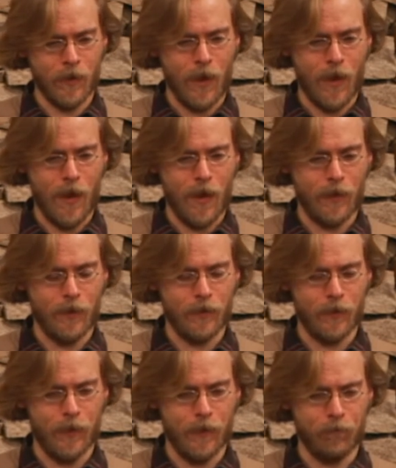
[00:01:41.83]

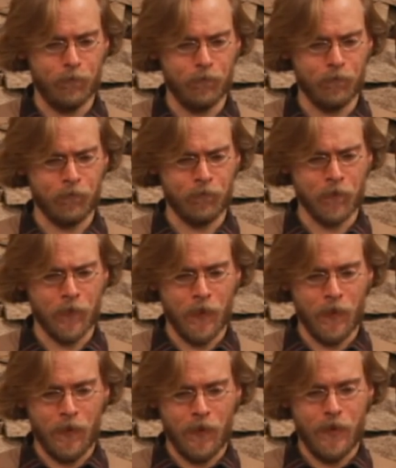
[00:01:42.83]
And
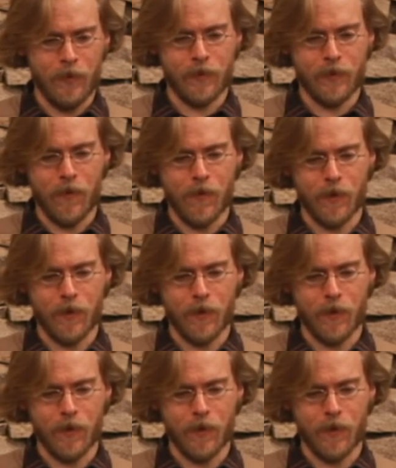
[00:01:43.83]
instead